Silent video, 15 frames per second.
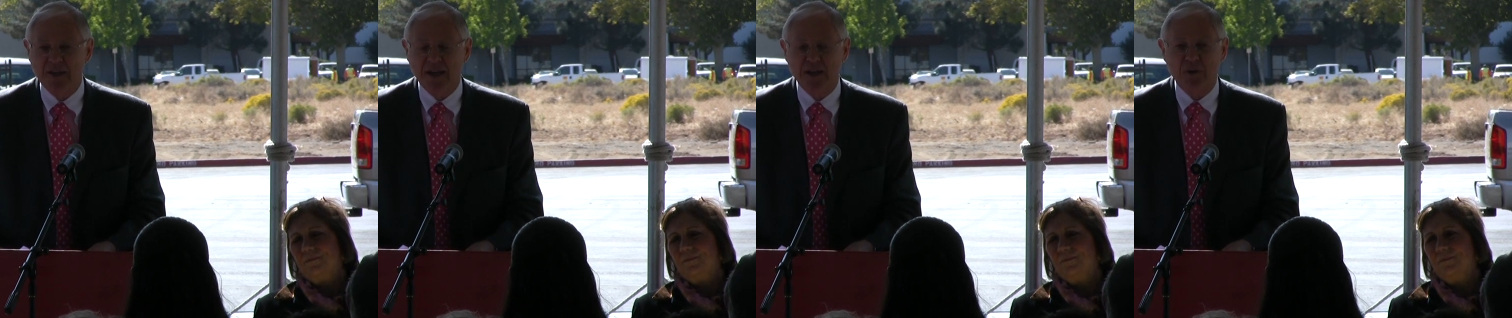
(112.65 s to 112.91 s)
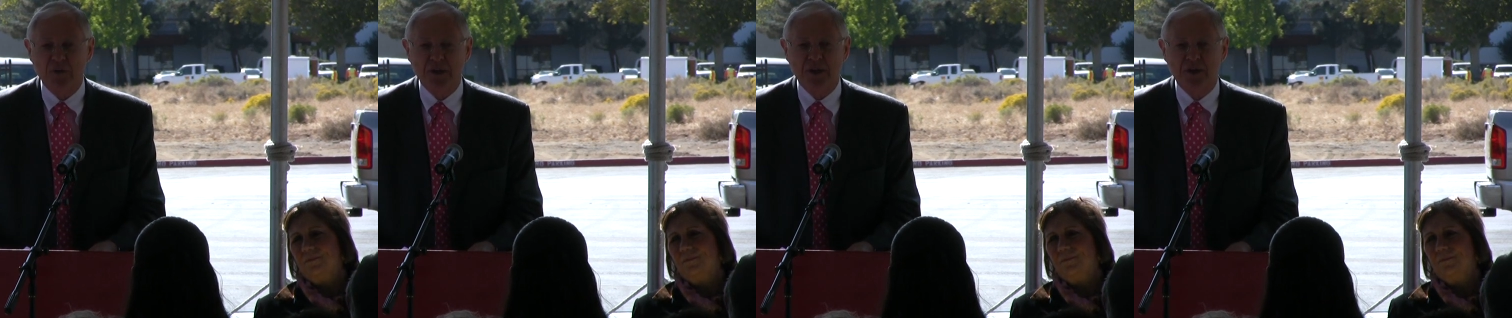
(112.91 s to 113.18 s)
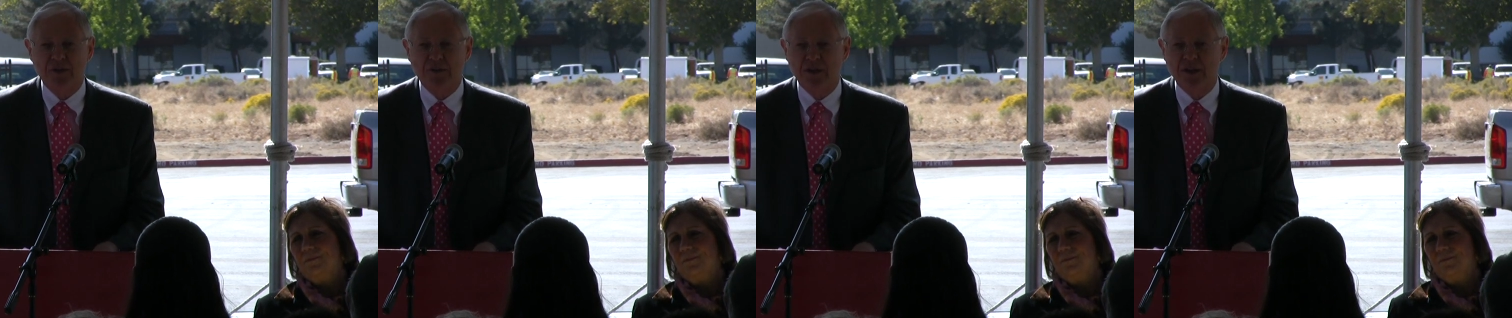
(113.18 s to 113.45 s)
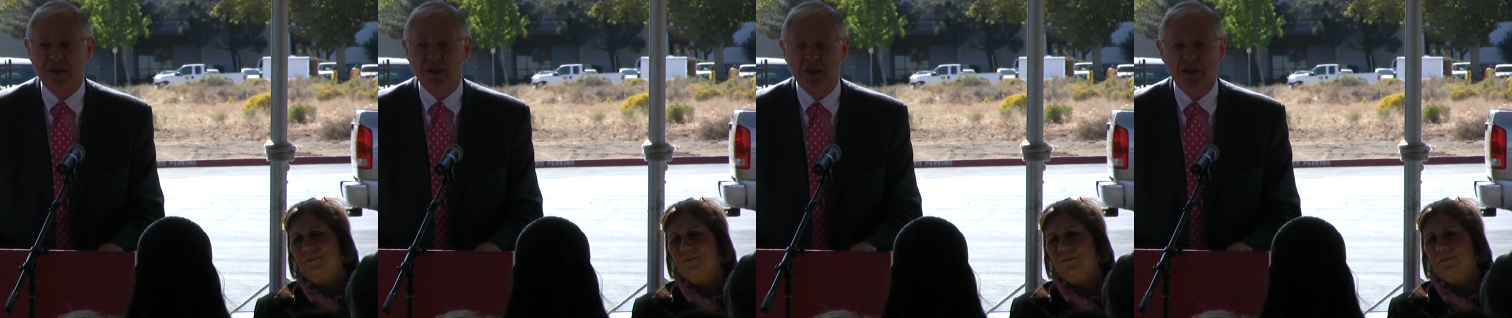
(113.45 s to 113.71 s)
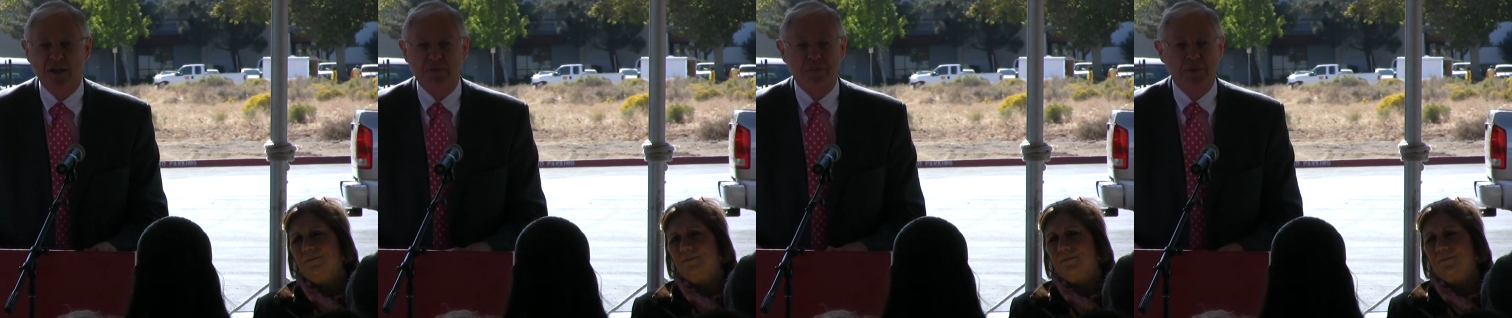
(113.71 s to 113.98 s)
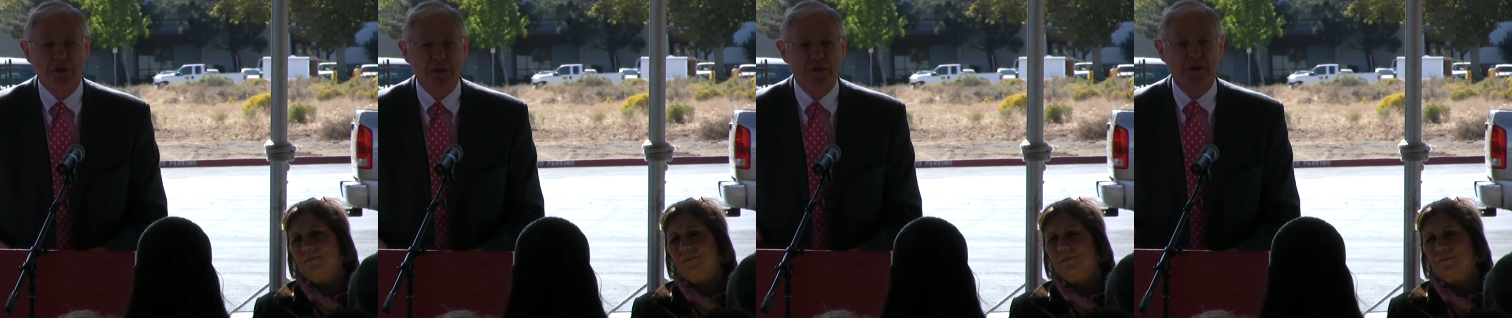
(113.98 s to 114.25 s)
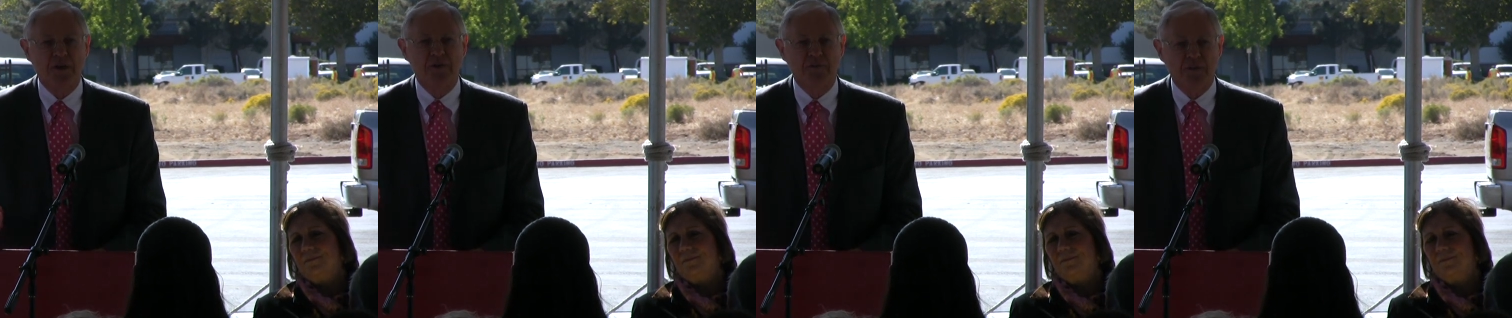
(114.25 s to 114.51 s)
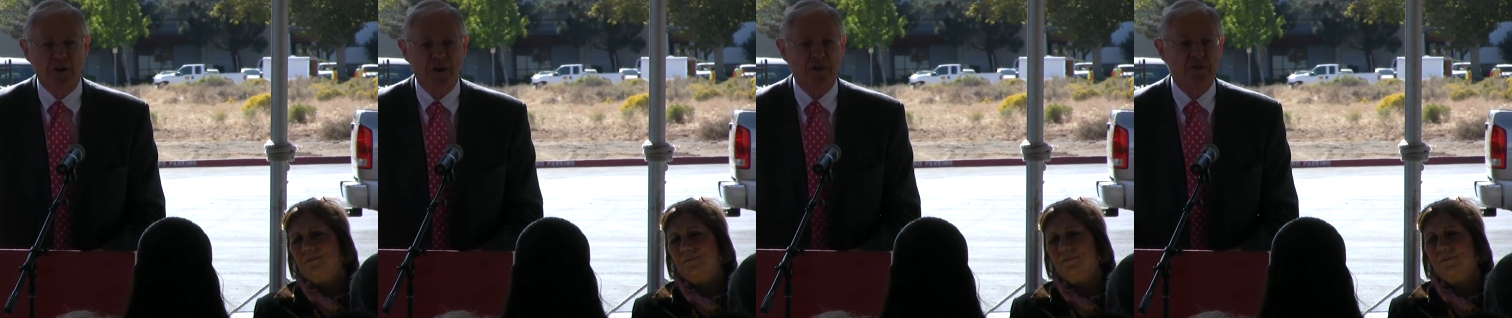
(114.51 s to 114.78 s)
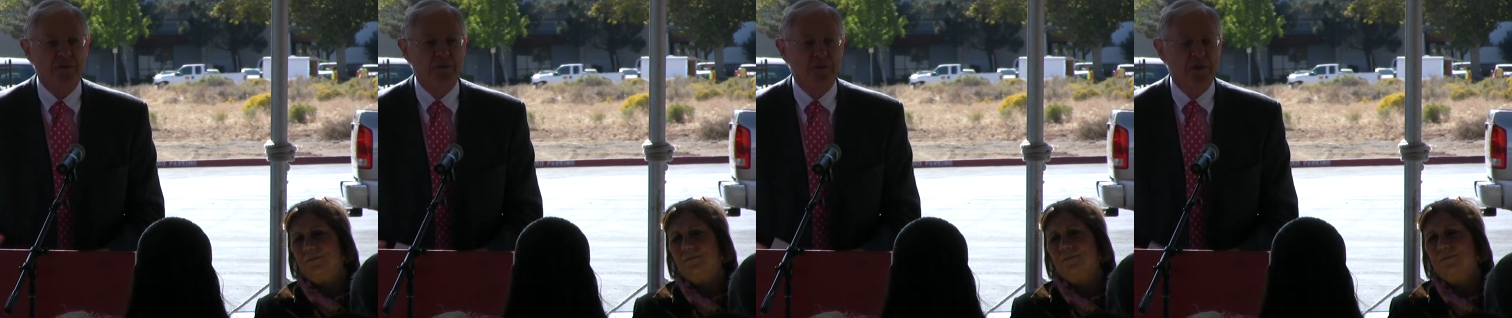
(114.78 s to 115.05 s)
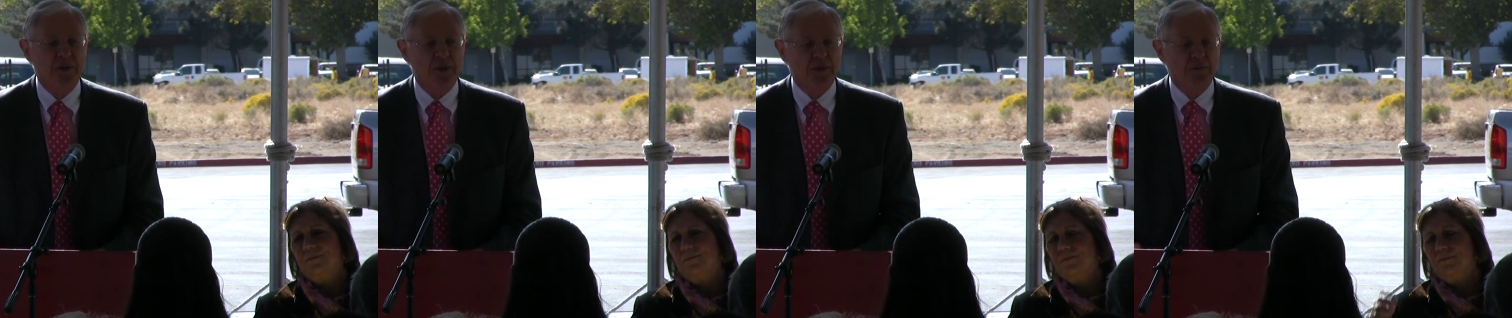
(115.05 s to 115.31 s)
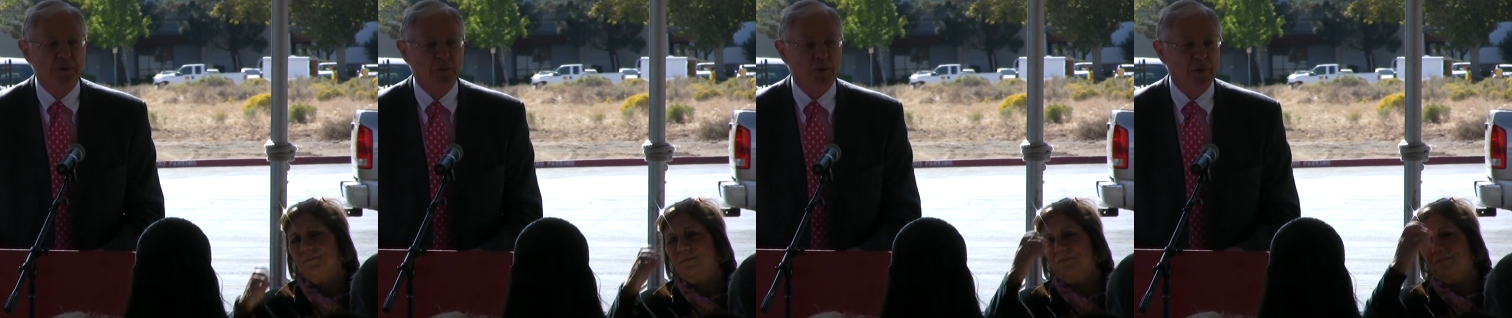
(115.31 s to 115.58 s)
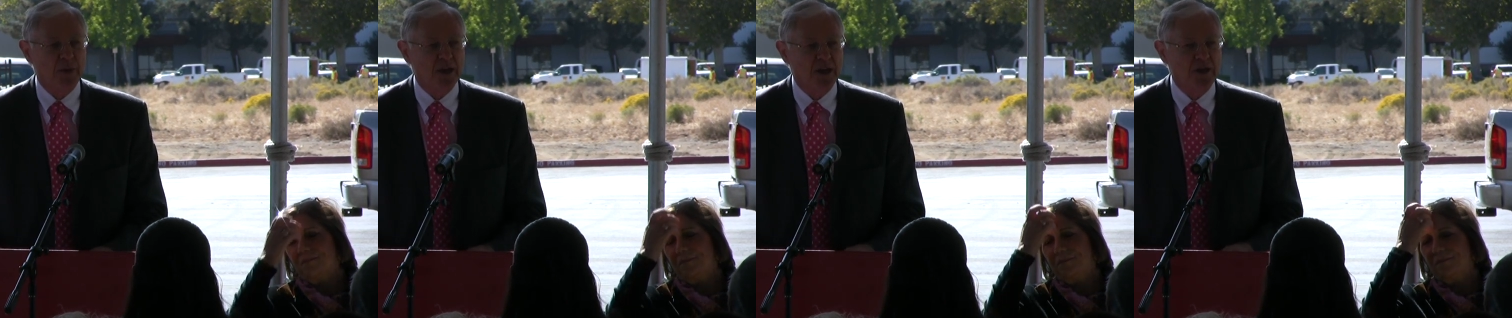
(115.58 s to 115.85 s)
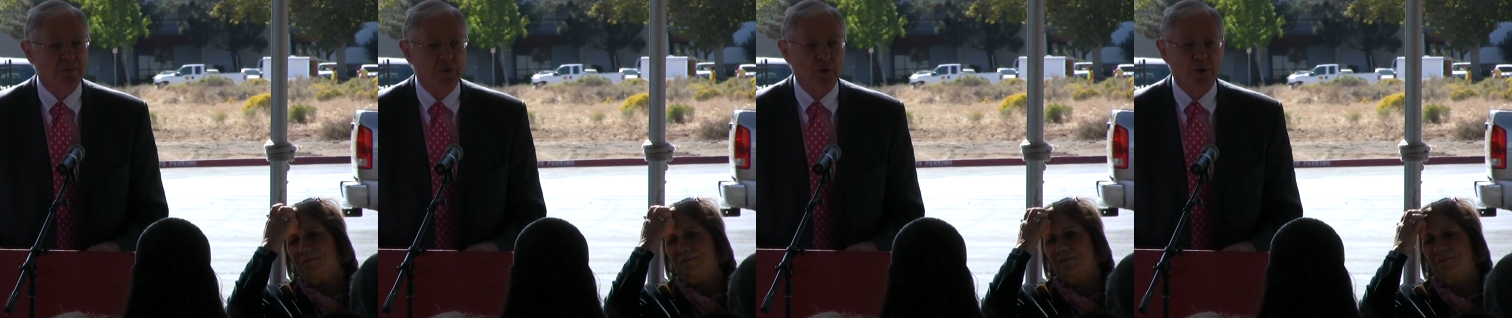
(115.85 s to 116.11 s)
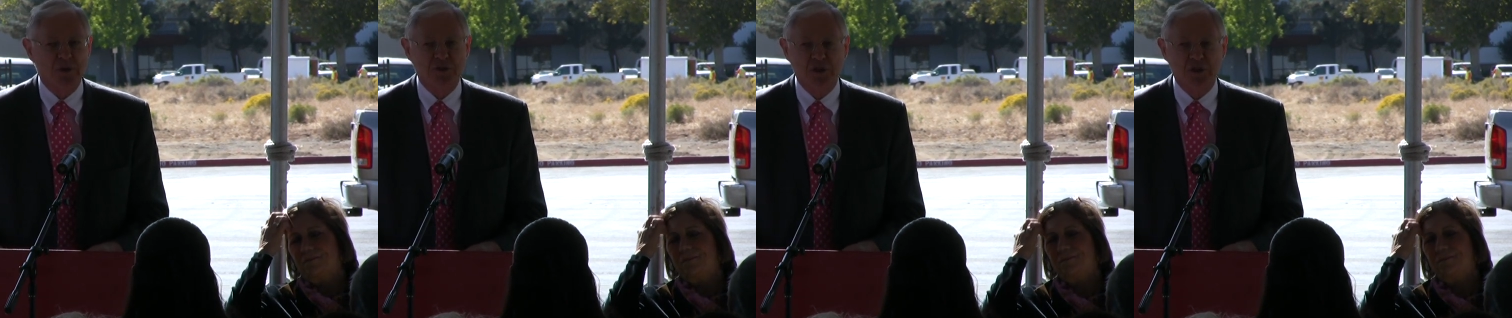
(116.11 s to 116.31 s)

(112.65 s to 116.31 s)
Speaker 1: not only are they a peer involved, but when we have Board